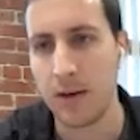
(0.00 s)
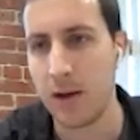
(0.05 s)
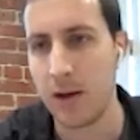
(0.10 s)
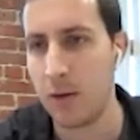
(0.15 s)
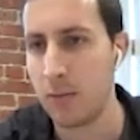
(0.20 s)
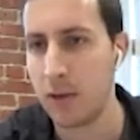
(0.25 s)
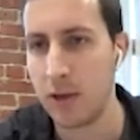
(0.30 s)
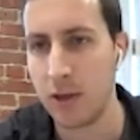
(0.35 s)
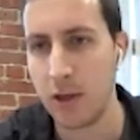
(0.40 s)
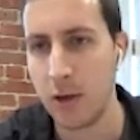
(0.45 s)

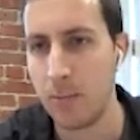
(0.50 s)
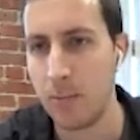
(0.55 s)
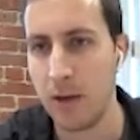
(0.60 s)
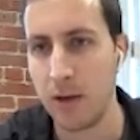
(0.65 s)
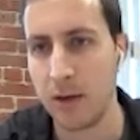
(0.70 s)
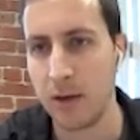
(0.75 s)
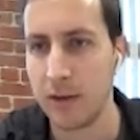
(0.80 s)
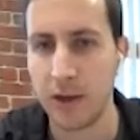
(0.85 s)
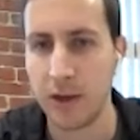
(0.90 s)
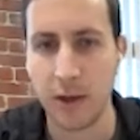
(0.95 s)

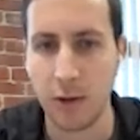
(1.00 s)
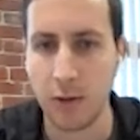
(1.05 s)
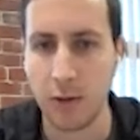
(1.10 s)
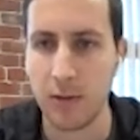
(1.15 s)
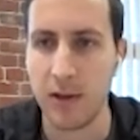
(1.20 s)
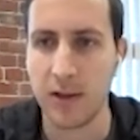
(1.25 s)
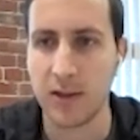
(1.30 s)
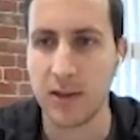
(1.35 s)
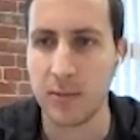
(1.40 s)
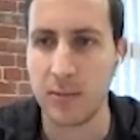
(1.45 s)
bug in the
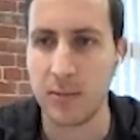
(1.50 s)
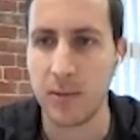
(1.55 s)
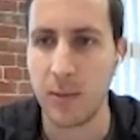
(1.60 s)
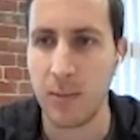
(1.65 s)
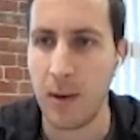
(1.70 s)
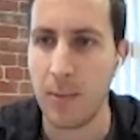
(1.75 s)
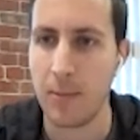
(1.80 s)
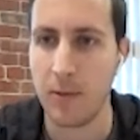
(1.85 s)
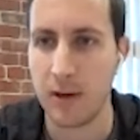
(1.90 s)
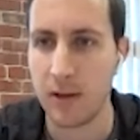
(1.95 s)
code that's a
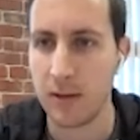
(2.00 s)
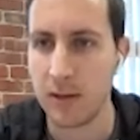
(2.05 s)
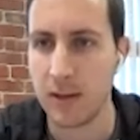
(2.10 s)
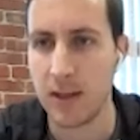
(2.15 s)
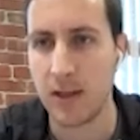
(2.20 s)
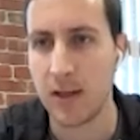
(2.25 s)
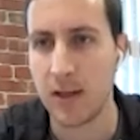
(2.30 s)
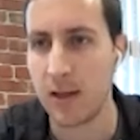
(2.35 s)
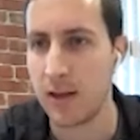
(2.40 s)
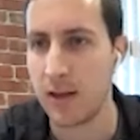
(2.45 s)
memory
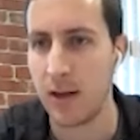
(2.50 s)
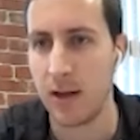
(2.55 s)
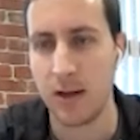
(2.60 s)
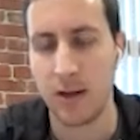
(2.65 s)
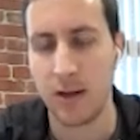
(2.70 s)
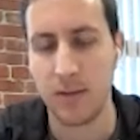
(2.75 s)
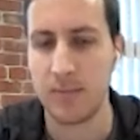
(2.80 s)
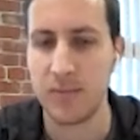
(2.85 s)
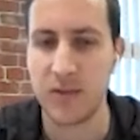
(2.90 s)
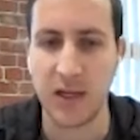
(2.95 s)
leak,
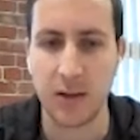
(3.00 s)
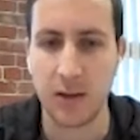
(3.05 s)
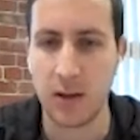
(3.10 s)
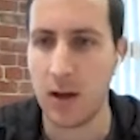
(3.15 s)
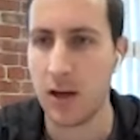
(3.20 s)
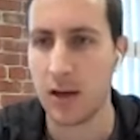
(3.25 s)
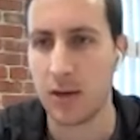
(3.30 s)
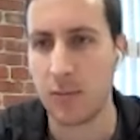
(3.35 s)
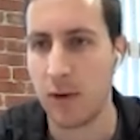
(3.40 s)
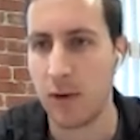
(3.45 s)

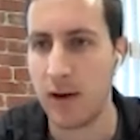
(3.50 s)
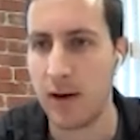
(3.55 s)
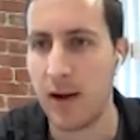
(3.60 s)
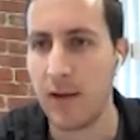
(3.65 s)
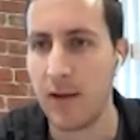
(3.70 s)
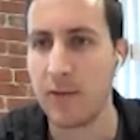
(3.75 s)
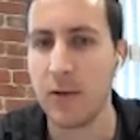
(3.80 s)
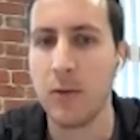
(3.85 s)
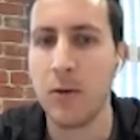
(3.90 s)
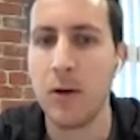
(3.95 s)
deadlock, what
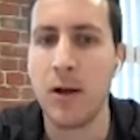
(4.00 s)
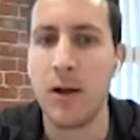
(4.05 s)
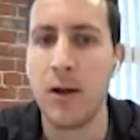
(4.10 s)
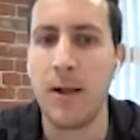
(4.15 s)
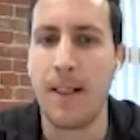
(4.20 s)
have you.